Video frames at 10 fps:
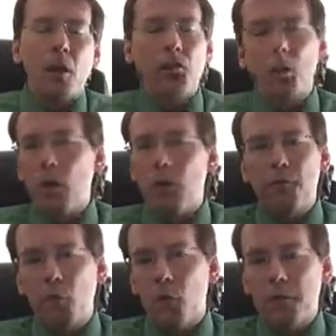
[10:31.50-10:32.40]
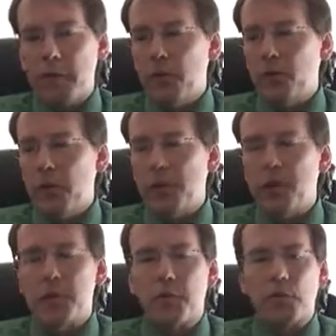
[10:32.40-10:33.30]
So all four of these
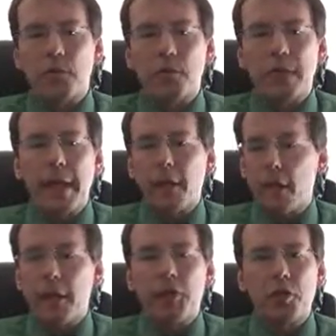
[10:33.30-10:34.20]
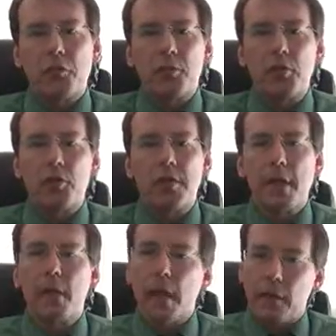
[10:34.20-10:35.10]
methods for data collection for
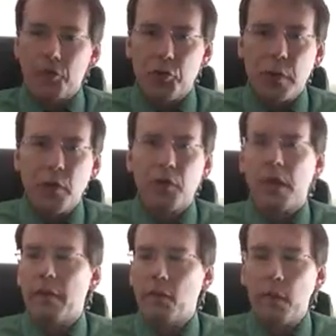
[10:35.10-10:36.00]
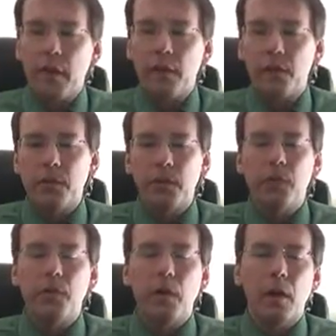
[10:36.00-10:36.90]
personality have strengths and they have the
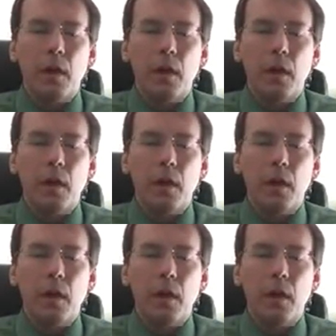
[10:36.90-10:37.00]
weaknesses.